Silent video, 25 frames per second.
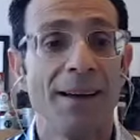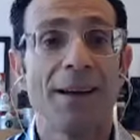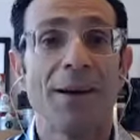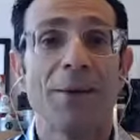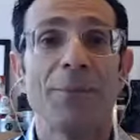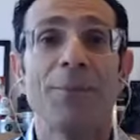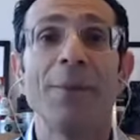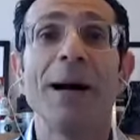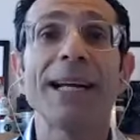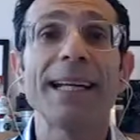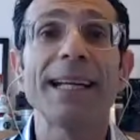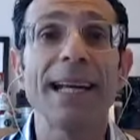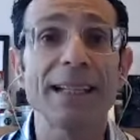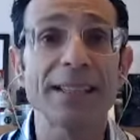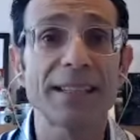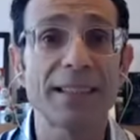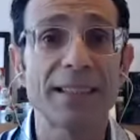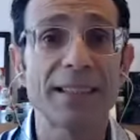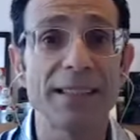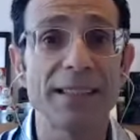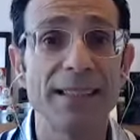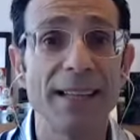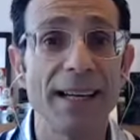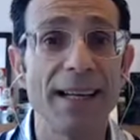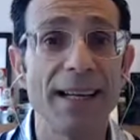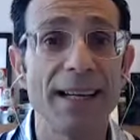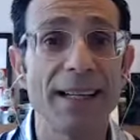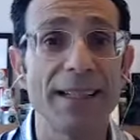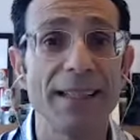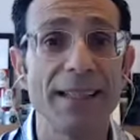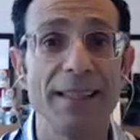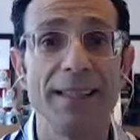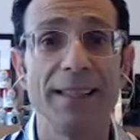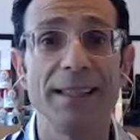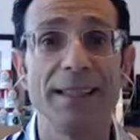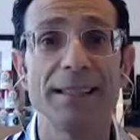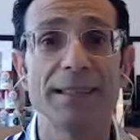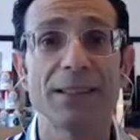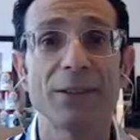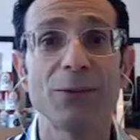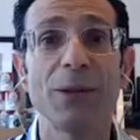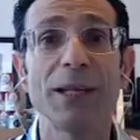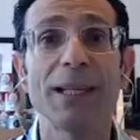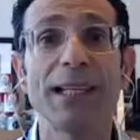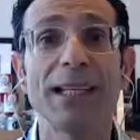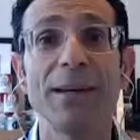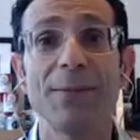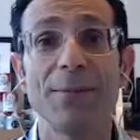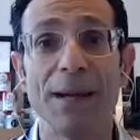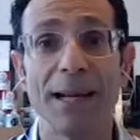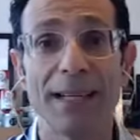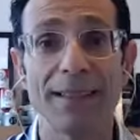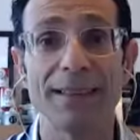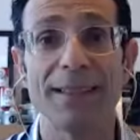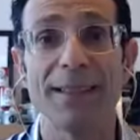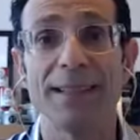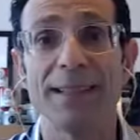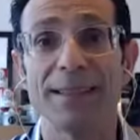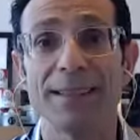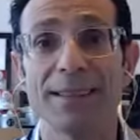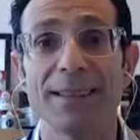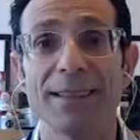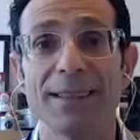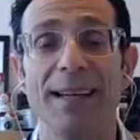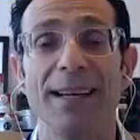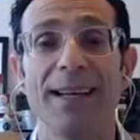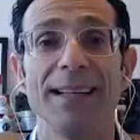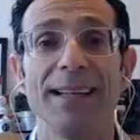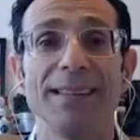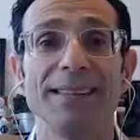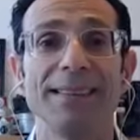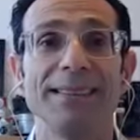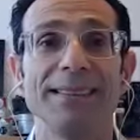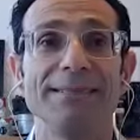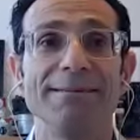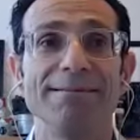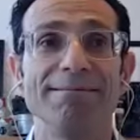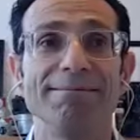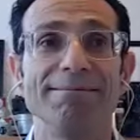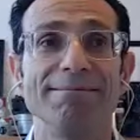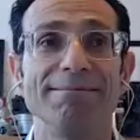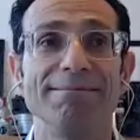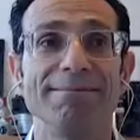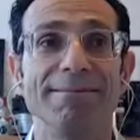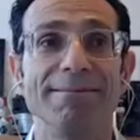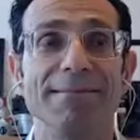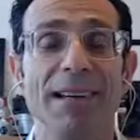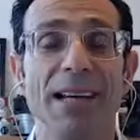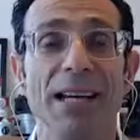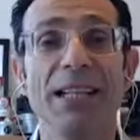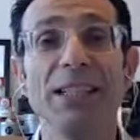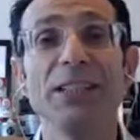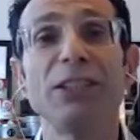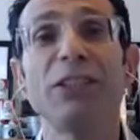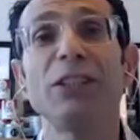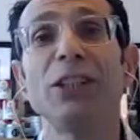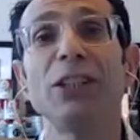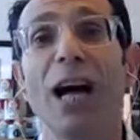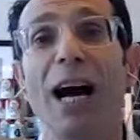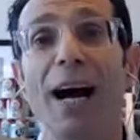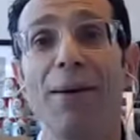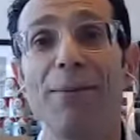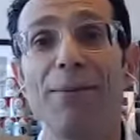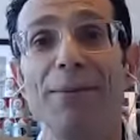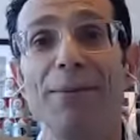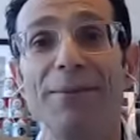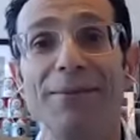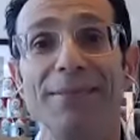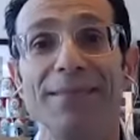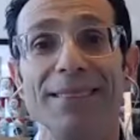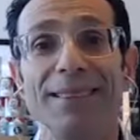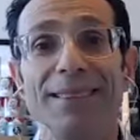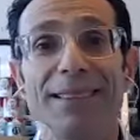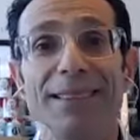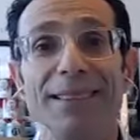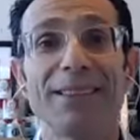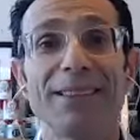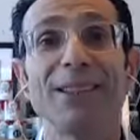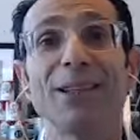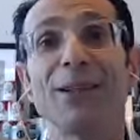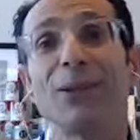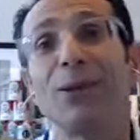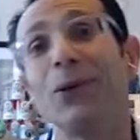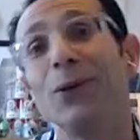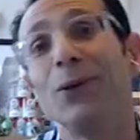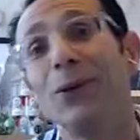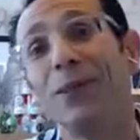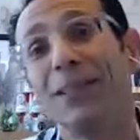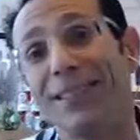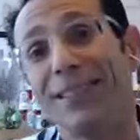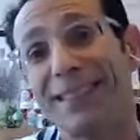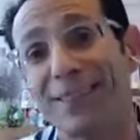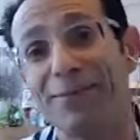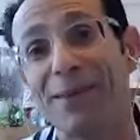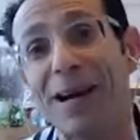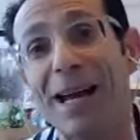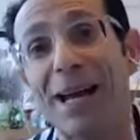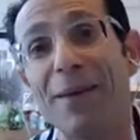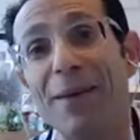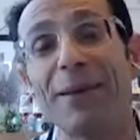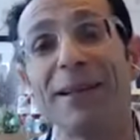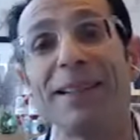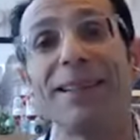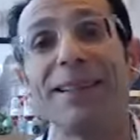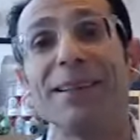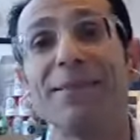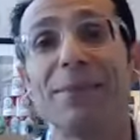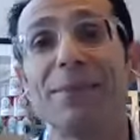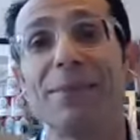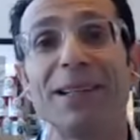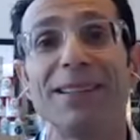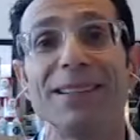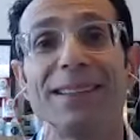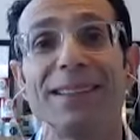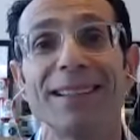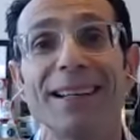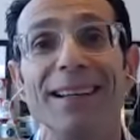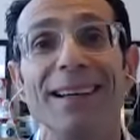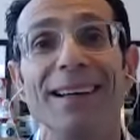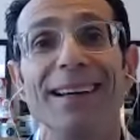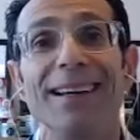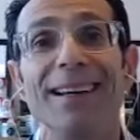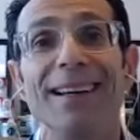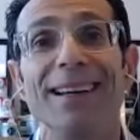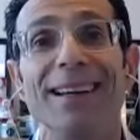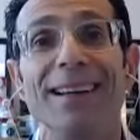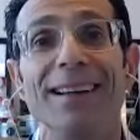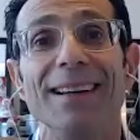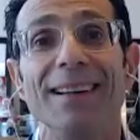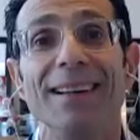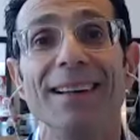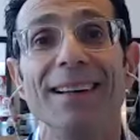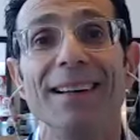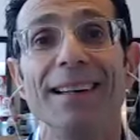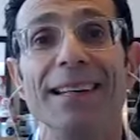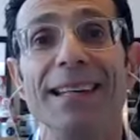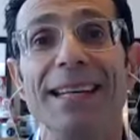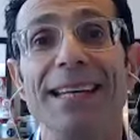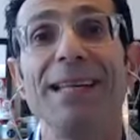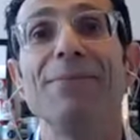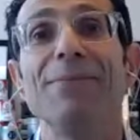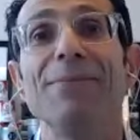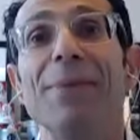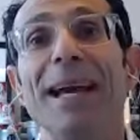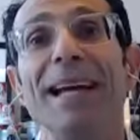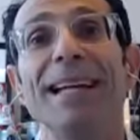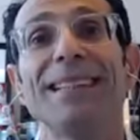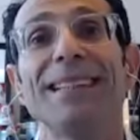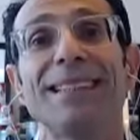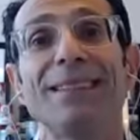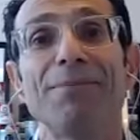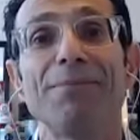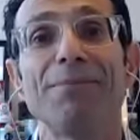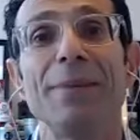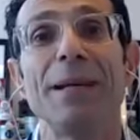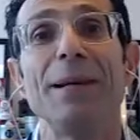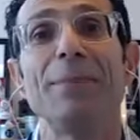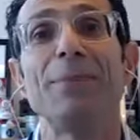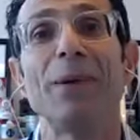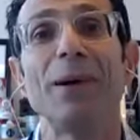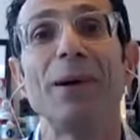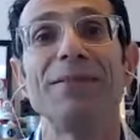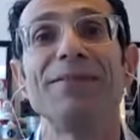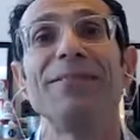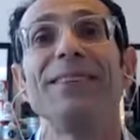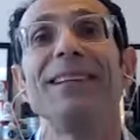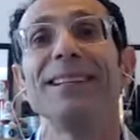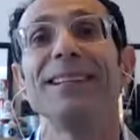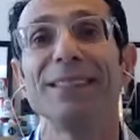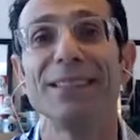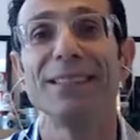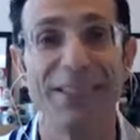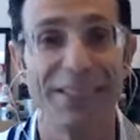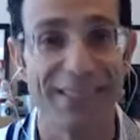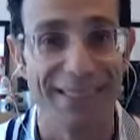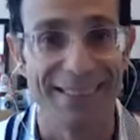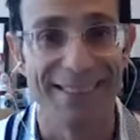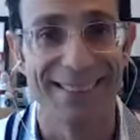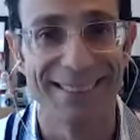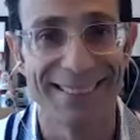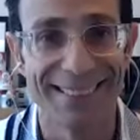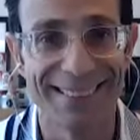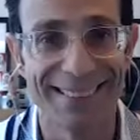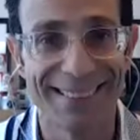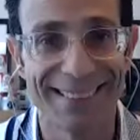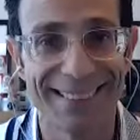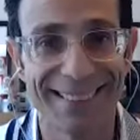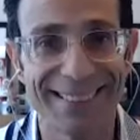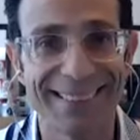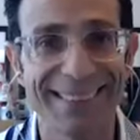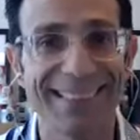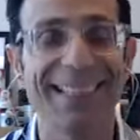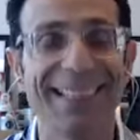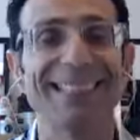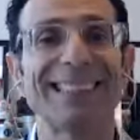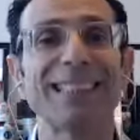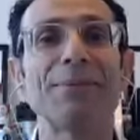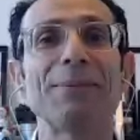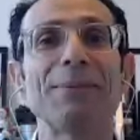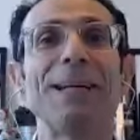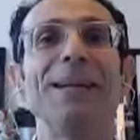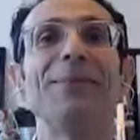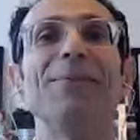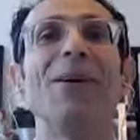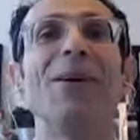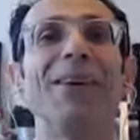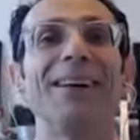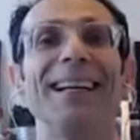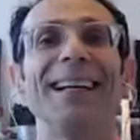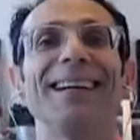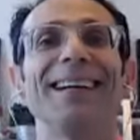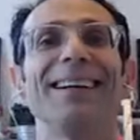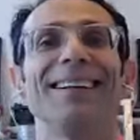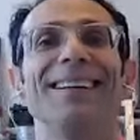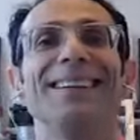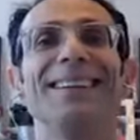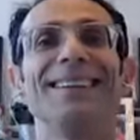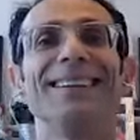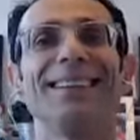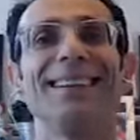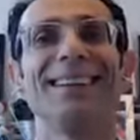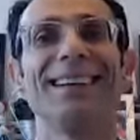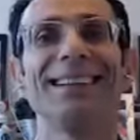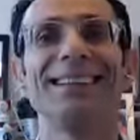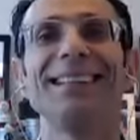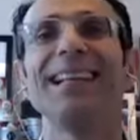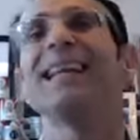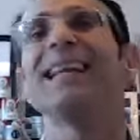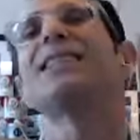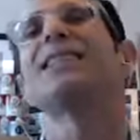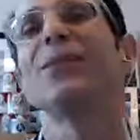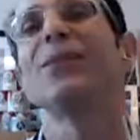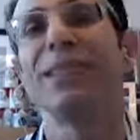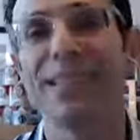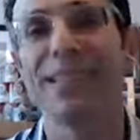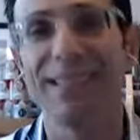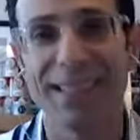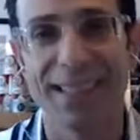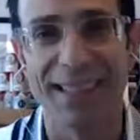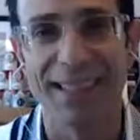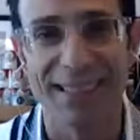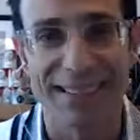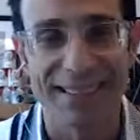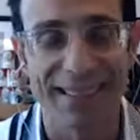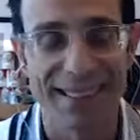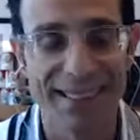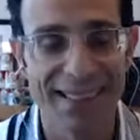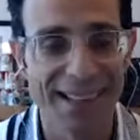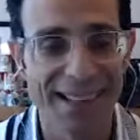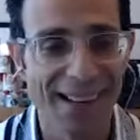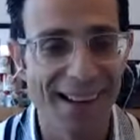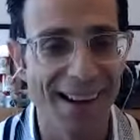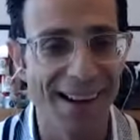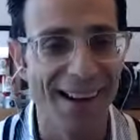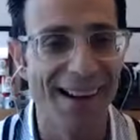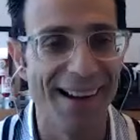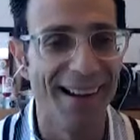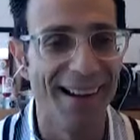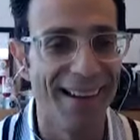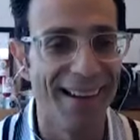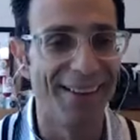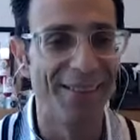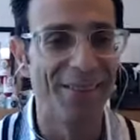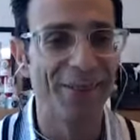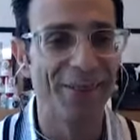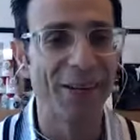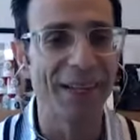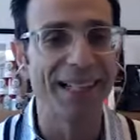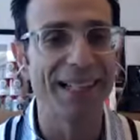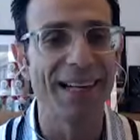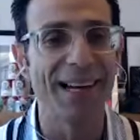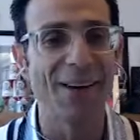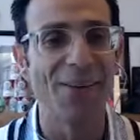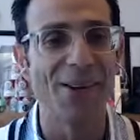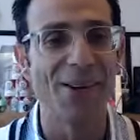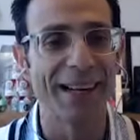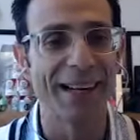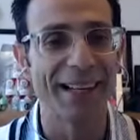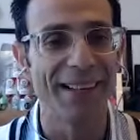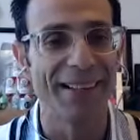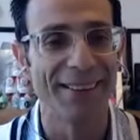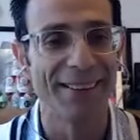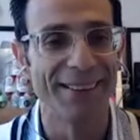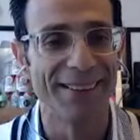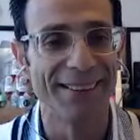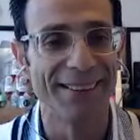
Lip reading: my guest today is Ricky Mendez, and his job is the coolest in my opinion, because he makes people feel good. He gets up in the morning, and that's what he does. Ricky, how are you?